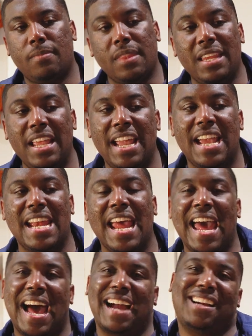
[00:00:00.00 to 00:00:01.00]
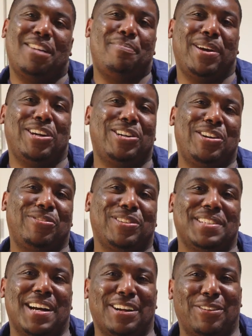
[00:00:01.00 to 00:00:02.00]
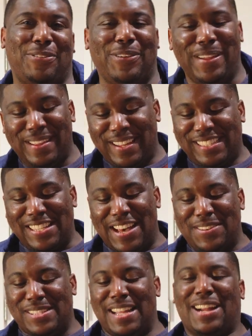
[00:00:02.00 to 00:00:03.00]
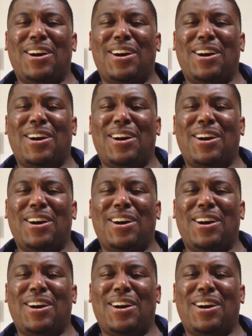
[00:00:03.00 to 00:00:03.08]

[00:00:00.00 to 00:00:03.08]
Then I got better at photography, so I was like,